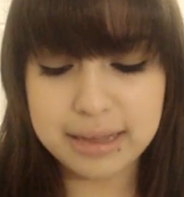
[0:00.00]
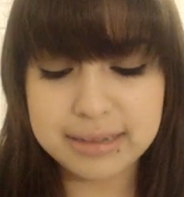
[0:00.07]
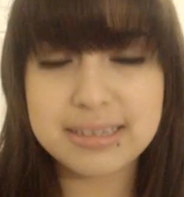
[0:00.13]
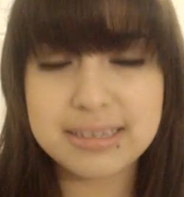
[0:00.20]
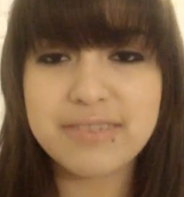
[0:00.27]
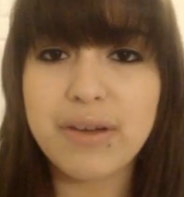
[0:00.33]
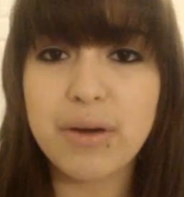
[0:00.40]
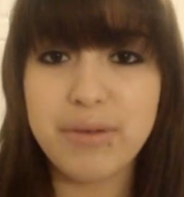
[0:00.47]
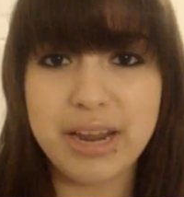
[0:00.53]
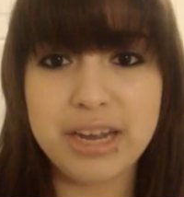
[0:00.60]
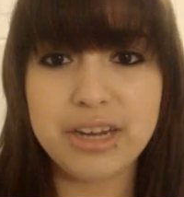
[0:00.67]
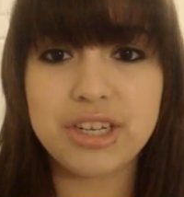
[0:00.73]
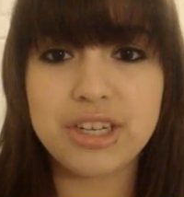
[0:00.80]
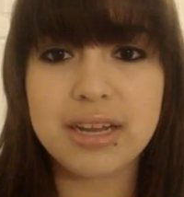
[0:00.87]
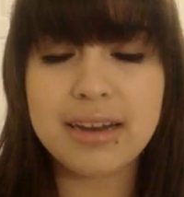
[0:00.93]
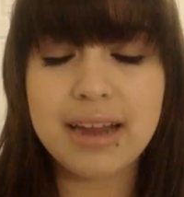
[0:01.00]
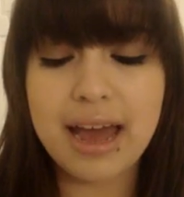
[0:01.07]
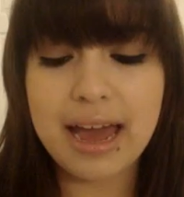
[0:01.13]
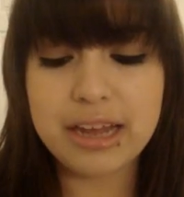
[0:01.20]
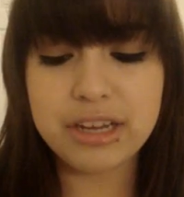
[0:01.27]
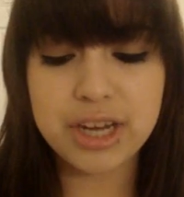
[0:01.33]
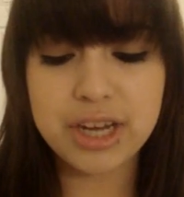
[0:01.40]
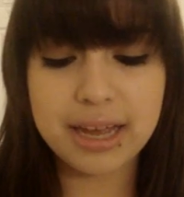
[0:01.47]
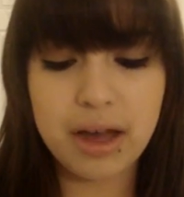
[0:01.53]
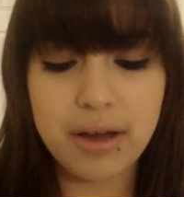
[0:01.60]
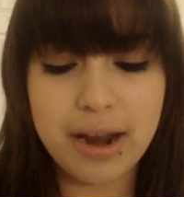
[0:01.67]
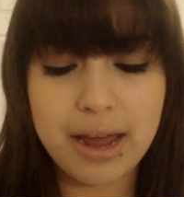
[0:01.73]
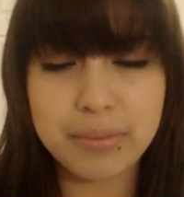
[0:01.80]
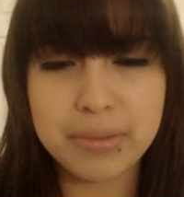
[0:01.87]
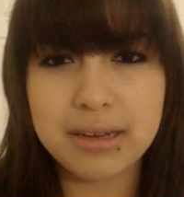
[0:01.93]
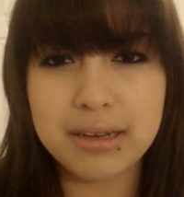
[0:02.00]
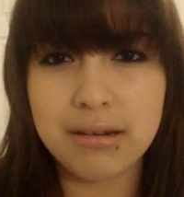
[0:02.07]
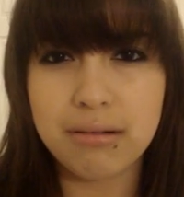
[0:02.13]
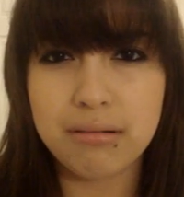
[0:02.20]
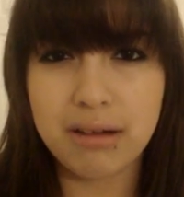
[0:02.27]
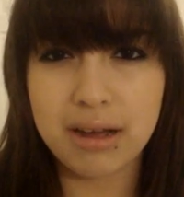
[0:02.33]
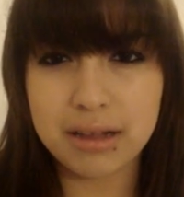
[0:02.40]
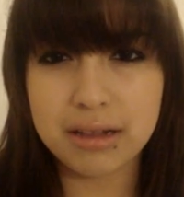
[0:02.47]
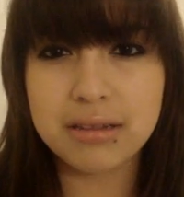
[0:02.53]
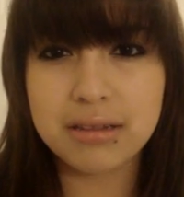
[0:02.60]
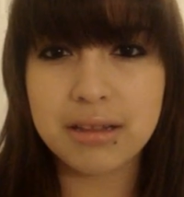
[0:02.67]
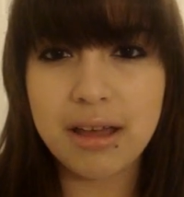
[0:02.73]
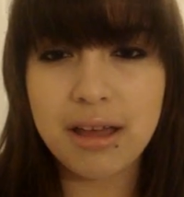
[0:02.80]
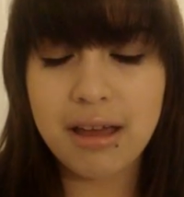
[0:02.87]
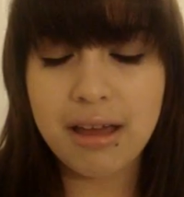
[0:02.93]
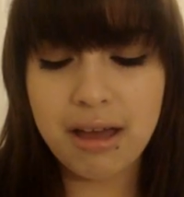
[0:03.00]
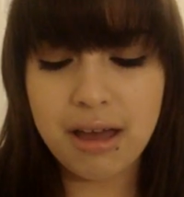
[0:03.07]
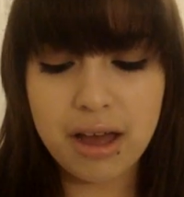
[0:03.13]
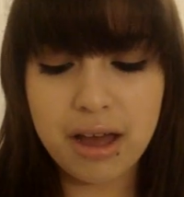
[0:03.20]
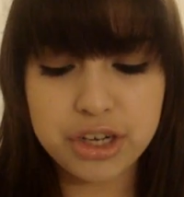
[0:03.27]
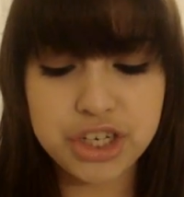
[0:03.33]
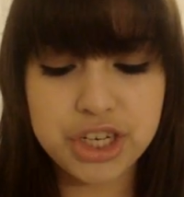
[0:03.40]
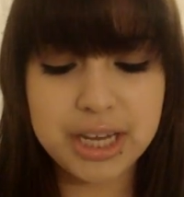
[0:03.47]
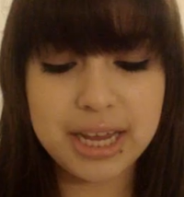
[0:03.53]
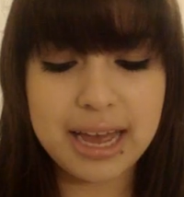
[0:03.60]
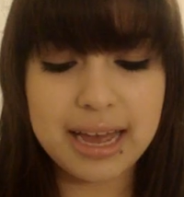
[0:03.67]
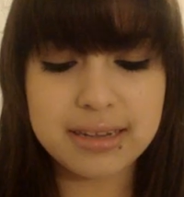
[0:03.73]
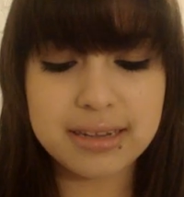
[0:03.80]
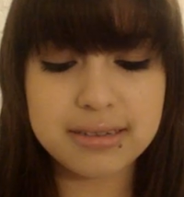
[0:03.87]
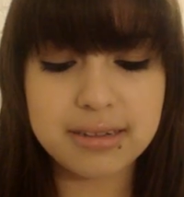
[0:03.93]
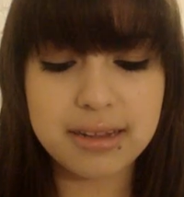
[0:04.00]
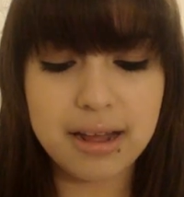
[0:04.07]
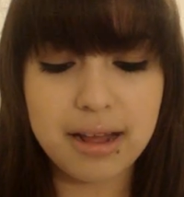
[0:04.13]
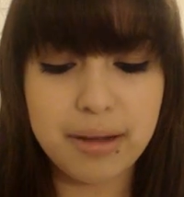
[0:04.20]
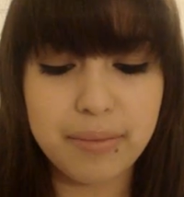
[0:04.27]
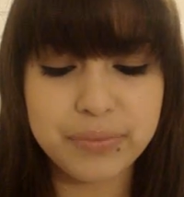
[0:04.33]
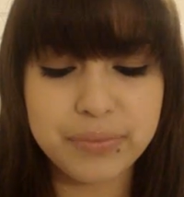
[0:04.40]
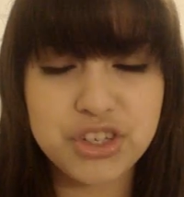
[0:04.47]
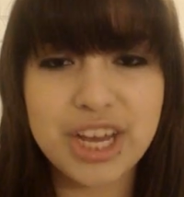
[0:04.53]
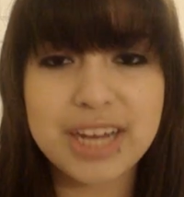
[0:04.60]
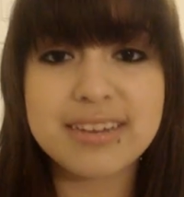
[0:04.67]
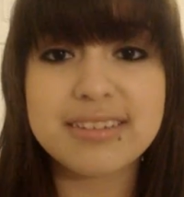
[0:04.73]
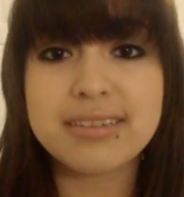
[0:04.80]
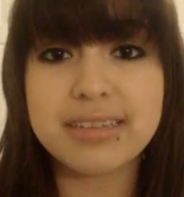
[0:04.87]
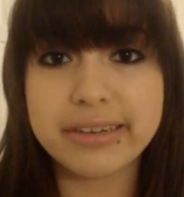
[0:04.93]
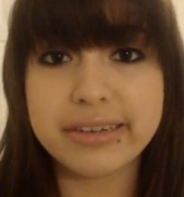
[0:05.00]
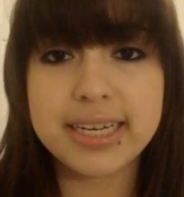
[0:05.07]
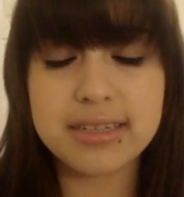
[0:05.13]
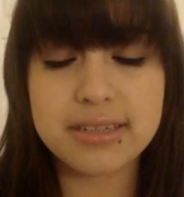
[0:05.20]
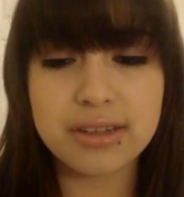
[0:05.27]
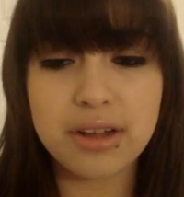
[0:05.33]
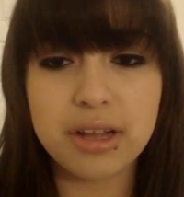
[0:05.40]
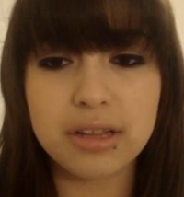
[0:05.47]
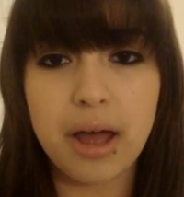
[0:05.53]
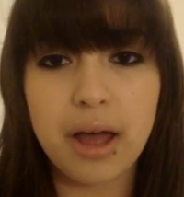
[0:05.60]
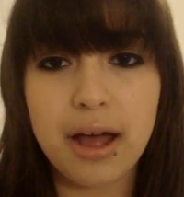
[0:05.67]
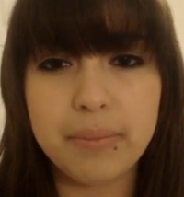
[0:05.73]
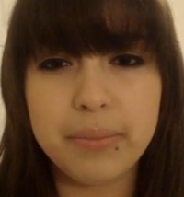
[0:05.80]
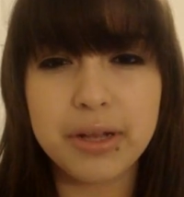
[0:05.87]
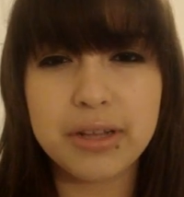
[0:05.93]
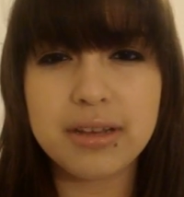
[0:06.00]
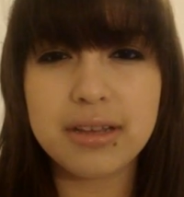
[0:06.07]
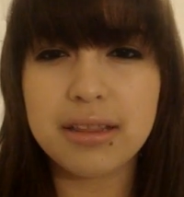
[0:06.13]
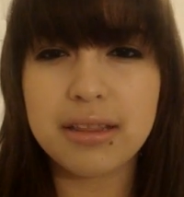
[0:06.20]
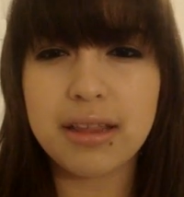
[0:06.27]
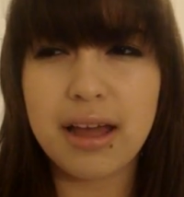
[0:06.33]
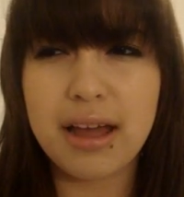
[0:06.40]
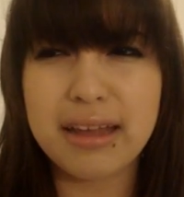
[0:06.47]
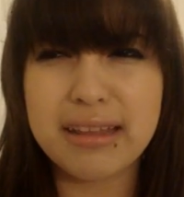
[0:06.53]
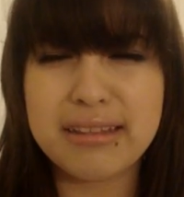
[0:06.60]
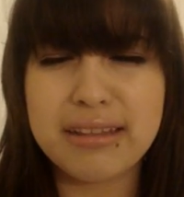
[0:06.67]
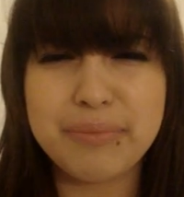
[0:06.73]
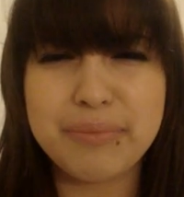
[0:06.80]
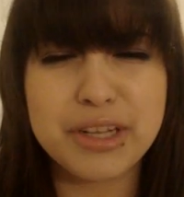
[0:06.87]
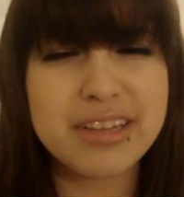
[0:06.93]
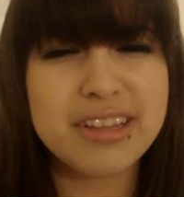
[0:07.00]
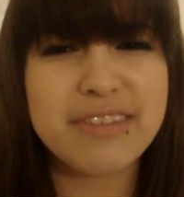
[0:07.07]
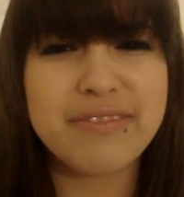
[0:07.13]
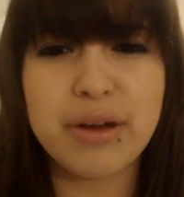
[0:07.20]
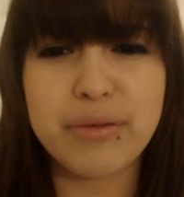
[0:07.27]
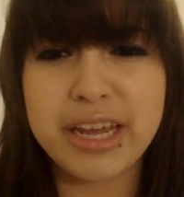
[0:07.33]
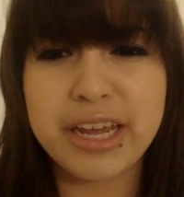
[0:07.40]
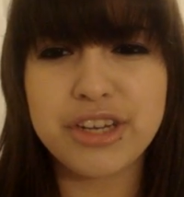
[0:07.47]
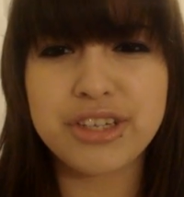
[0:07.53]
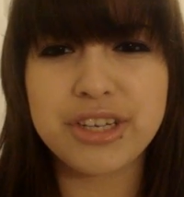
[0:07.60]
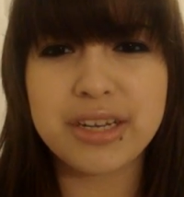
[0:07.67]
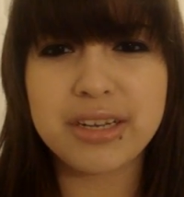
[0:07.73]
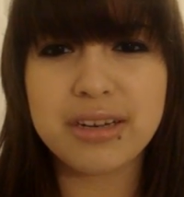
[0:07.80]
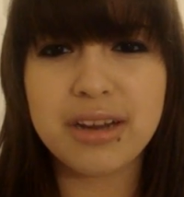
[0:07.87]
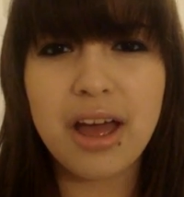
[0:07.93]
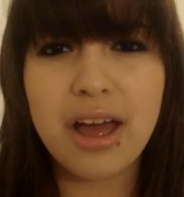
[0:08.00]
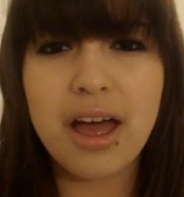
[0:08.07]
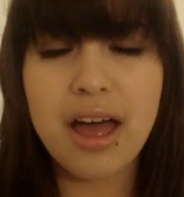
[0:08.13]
stick foundation, I check out Emily Noel. She had a series called Building the Foundation.